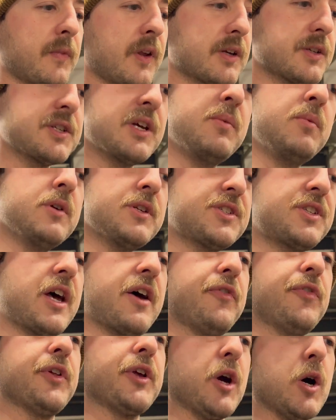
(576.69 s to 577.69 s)
someone's
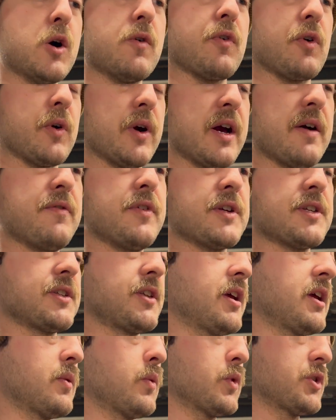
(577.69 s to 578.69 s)
definitely over revved this
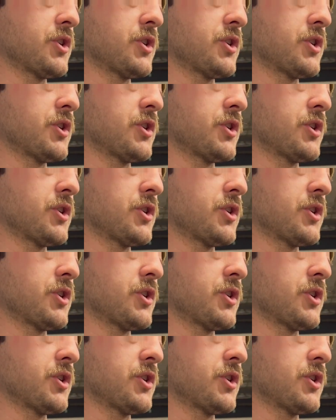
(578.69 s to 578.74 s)
thing,